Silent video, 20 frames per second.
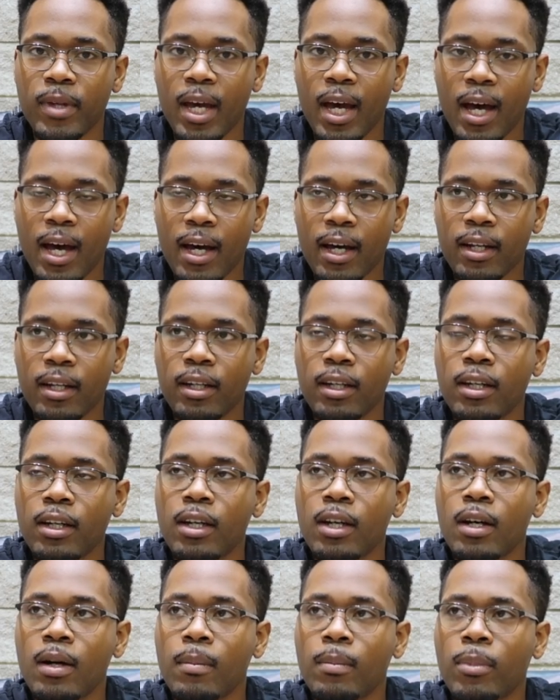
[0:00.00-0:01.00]
had,
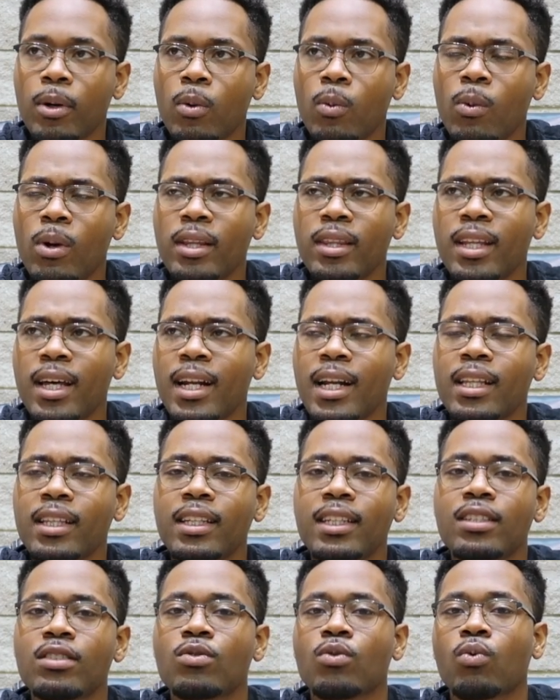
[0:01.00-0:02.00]
but one that at
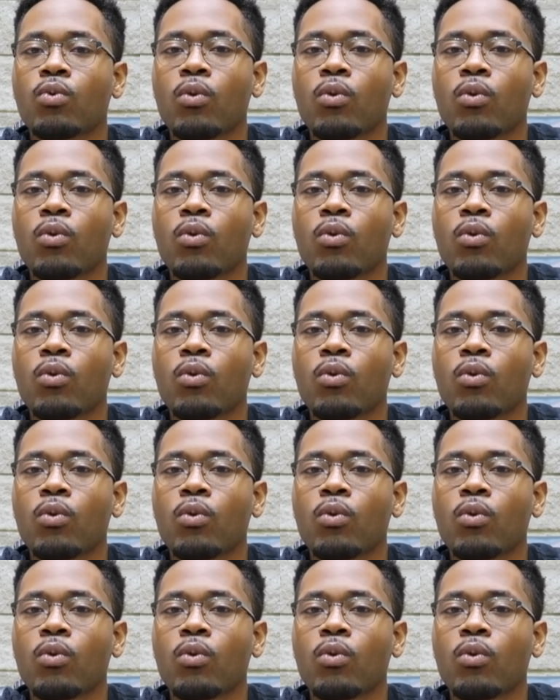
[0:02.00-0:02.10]
least